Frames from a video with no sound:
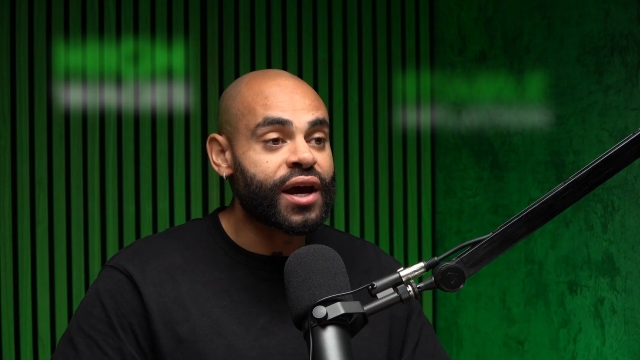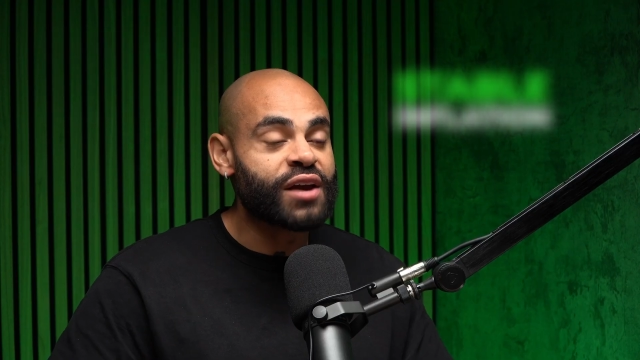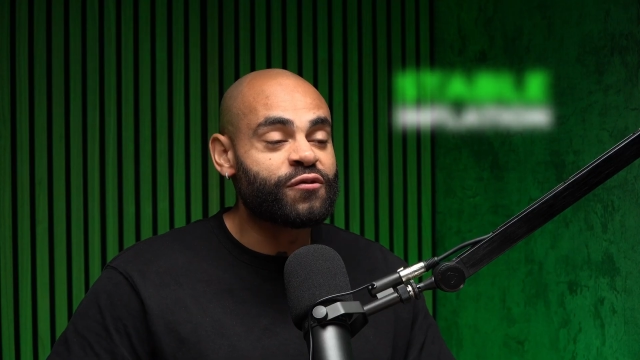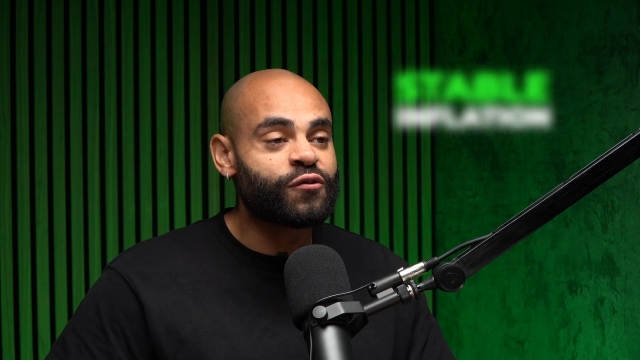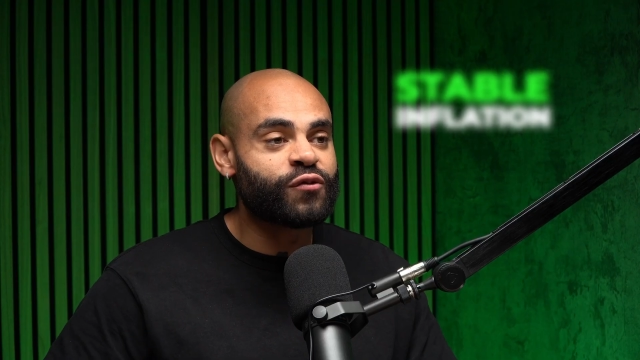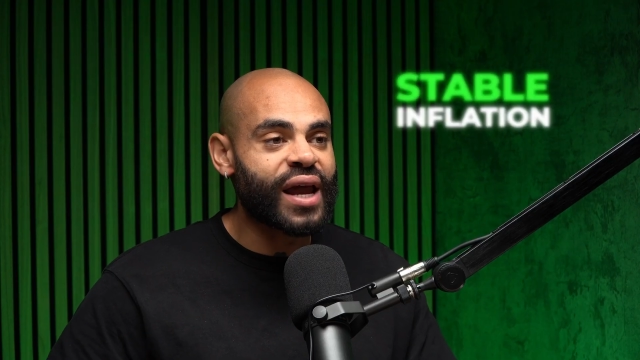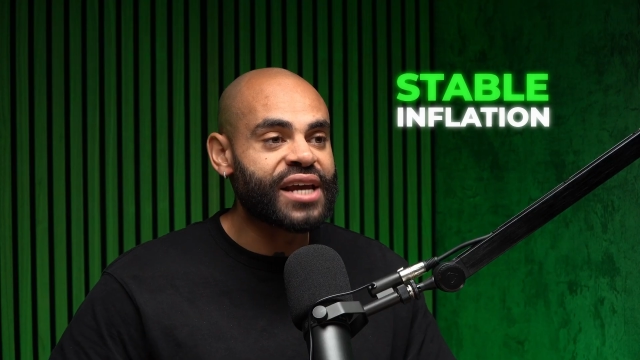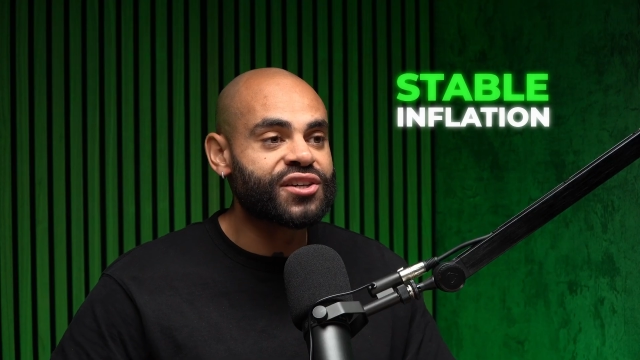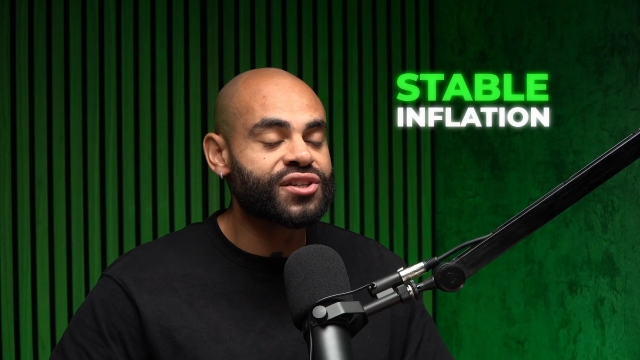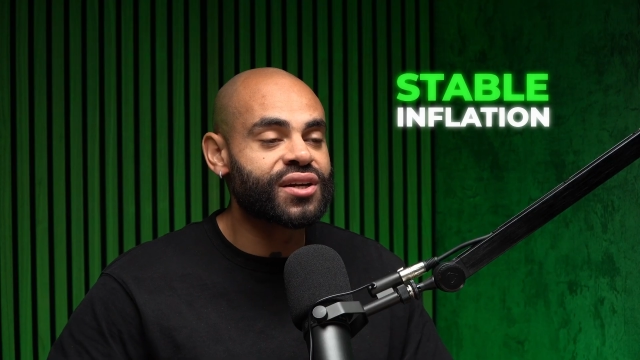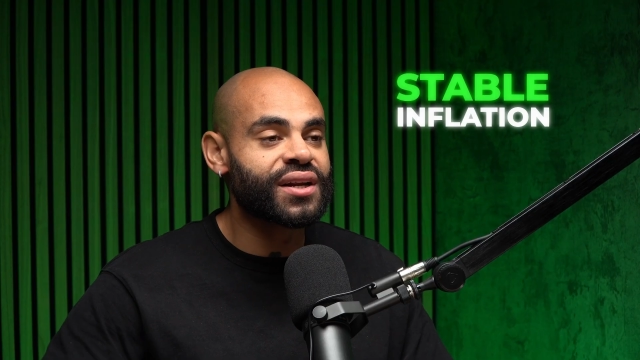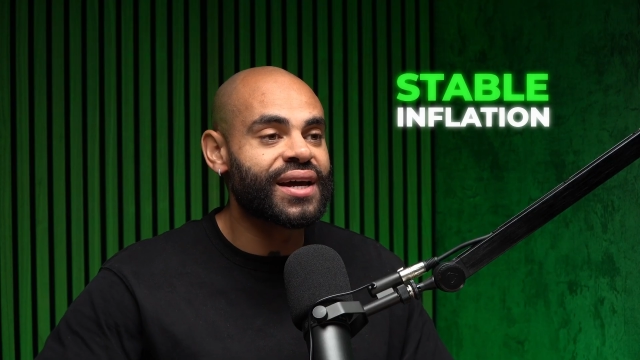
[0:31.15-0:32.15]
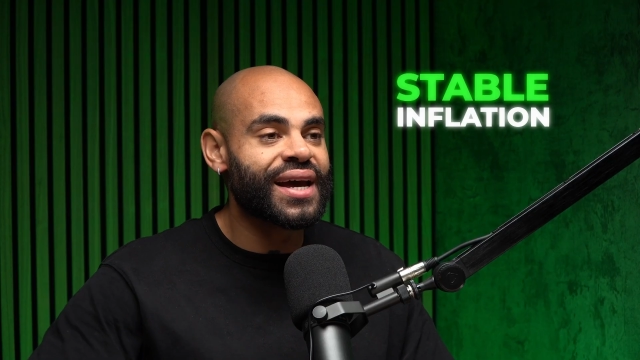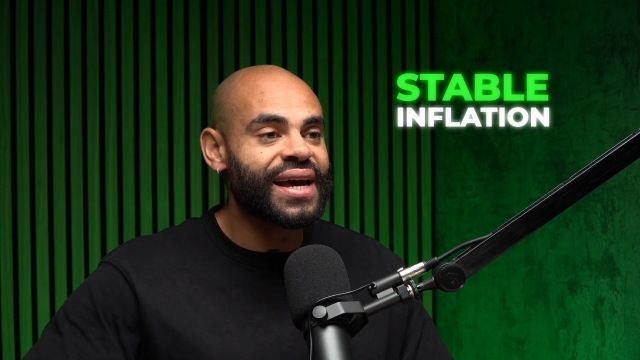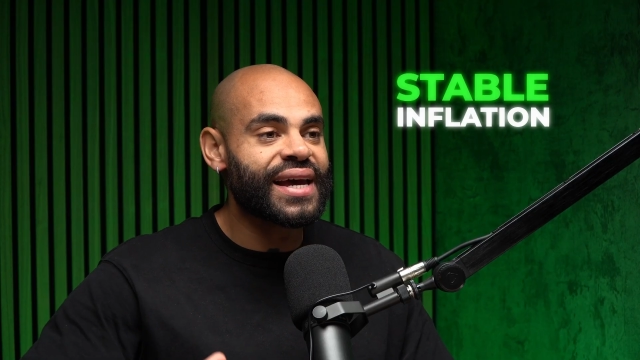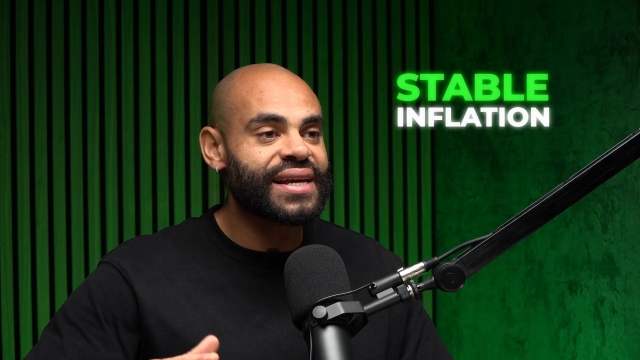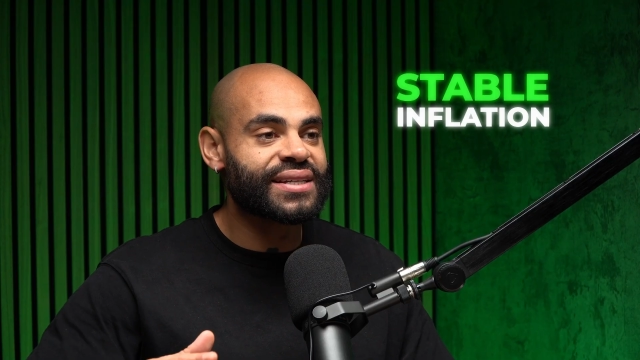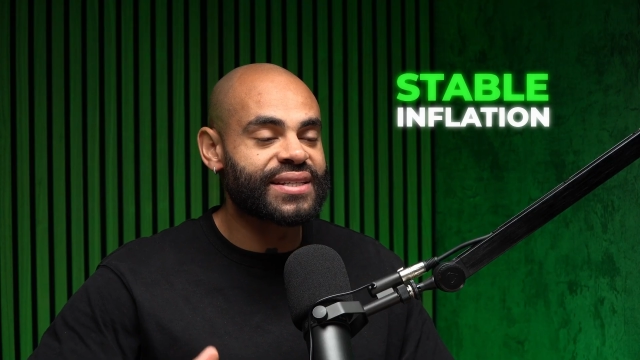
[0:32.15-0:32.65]
inflation
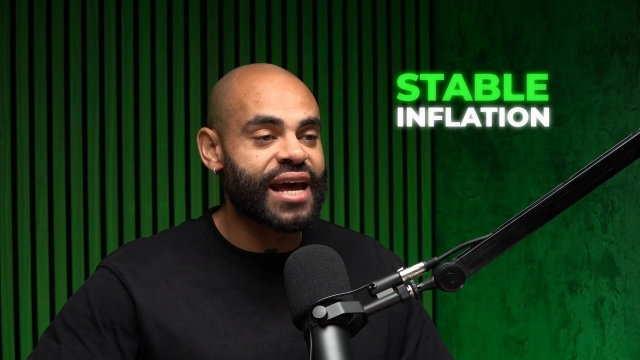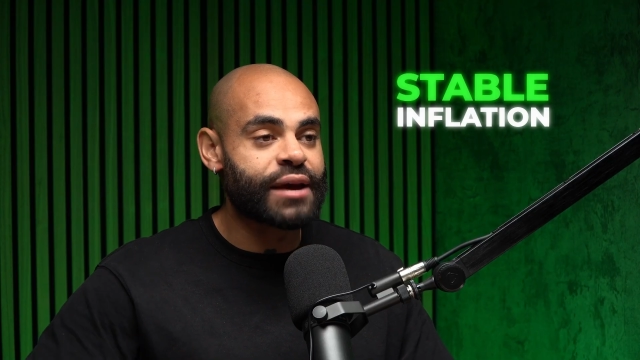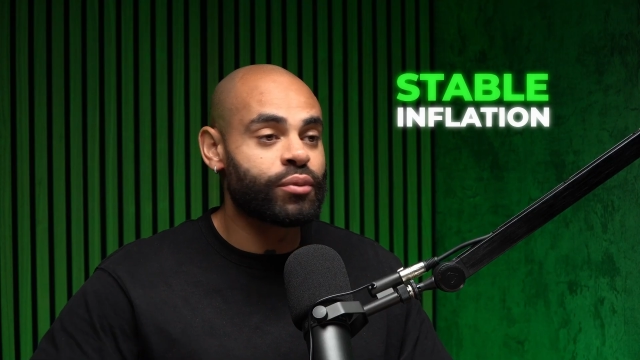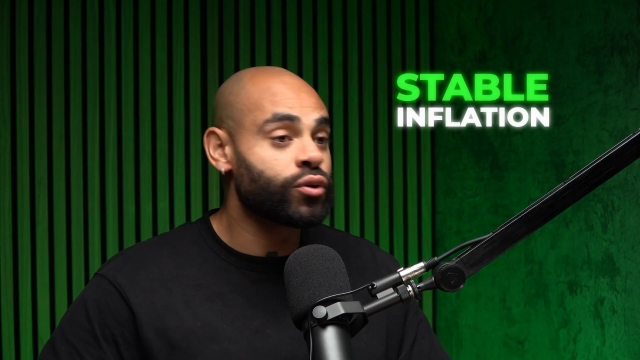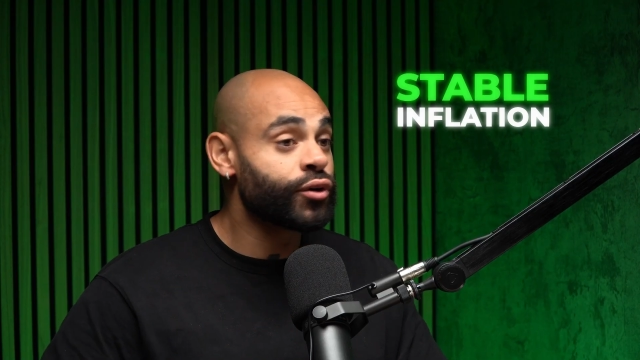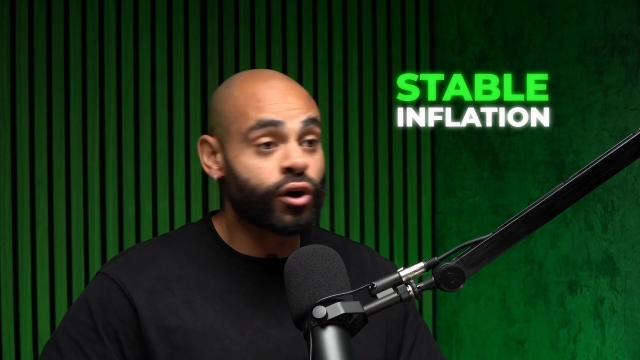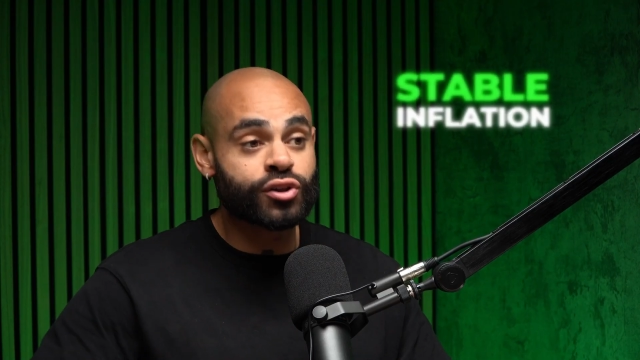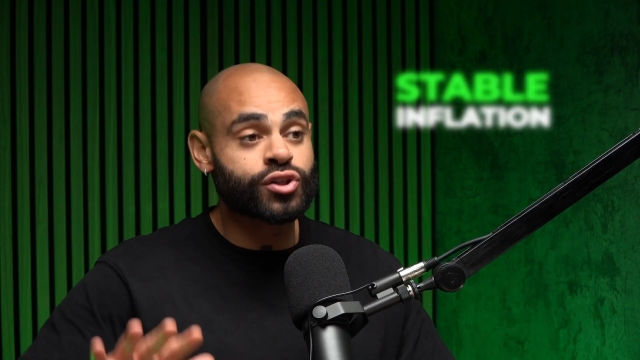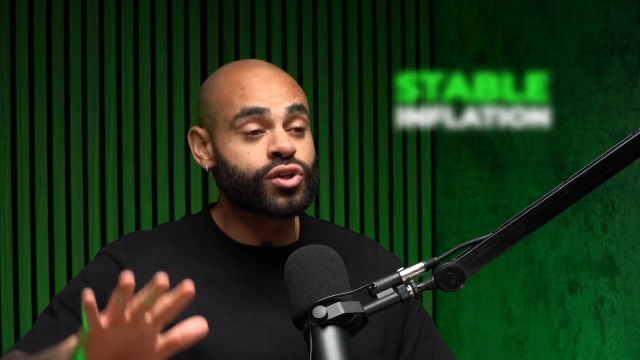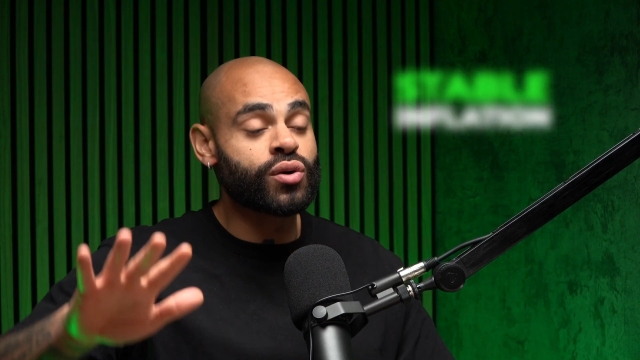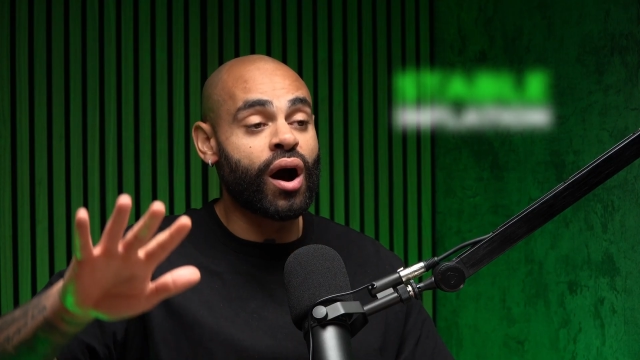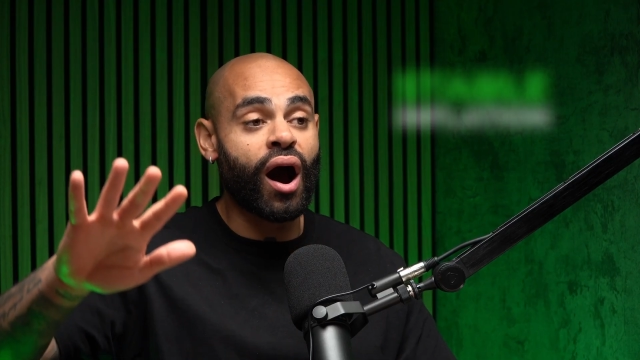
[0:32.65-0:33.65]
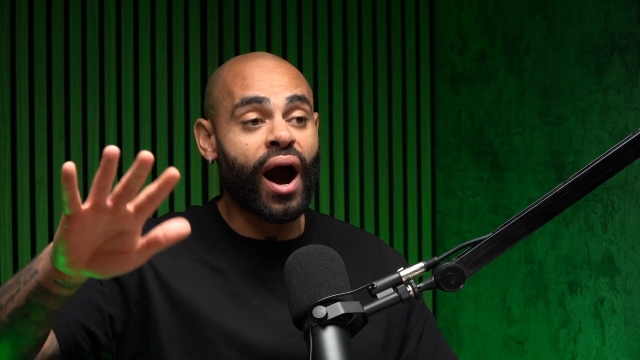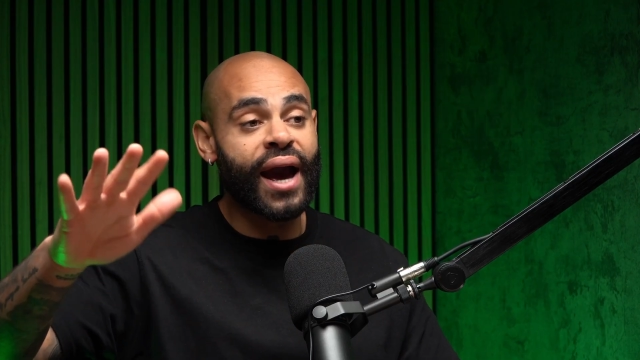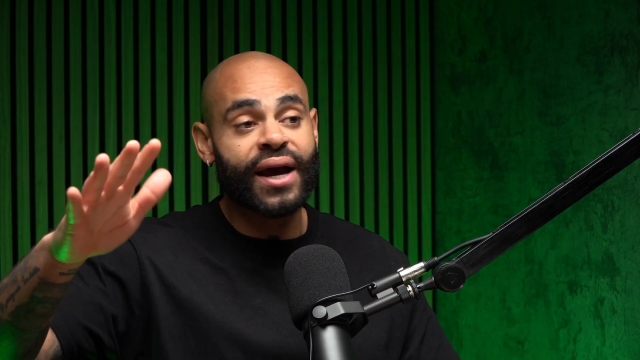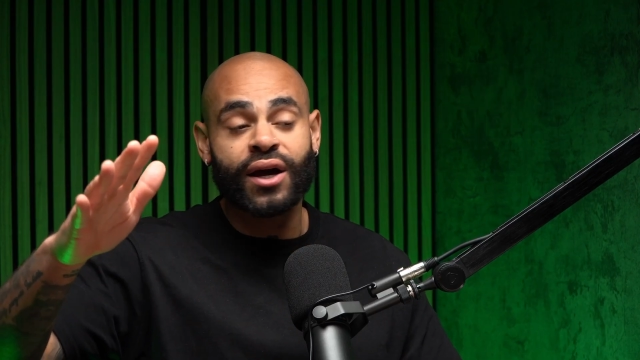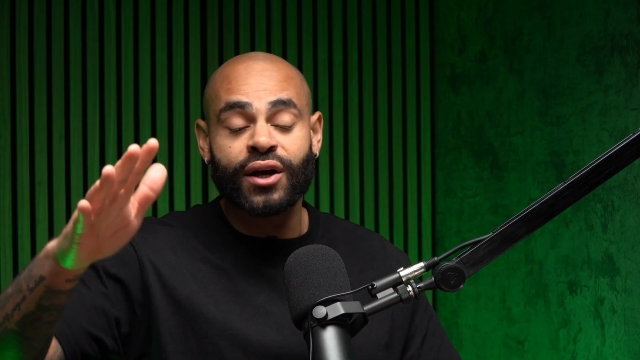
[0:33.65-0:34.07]
is stable, not too high,